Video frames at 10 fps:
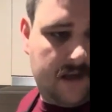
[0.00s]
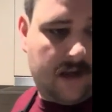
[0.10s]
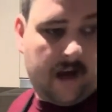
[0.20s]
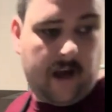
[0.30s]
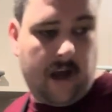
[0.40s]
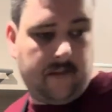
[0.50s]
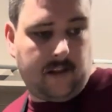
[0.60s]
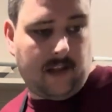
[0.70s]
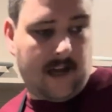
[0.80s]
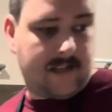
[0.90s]
And
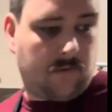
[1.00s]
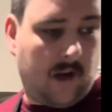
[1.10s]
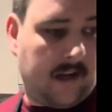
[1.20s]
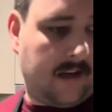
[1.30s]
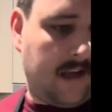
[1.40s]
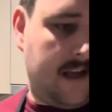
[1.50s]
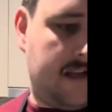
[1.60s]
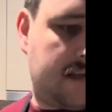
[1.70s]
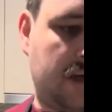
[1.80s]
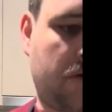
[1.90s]
the last one
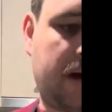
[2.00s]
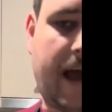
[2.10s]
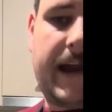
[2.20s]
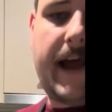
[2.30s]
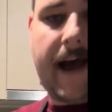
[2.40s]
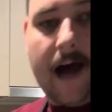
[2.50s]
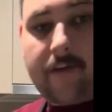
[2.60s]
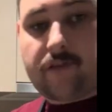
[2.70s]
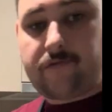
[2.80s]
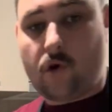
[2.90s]
is you want to add
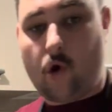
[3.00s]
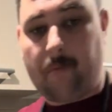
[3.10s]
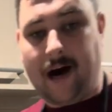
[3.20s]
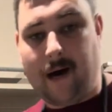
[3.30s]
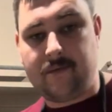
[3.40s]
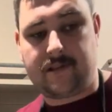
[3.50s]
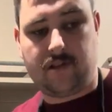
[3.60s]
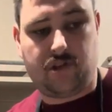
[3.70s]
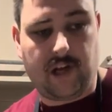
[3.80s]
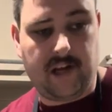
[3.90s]
half of your
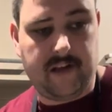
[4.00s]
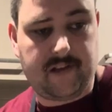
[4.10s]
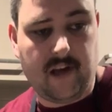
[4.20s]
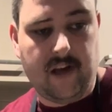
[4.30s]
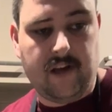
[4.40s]
parmesan cheese.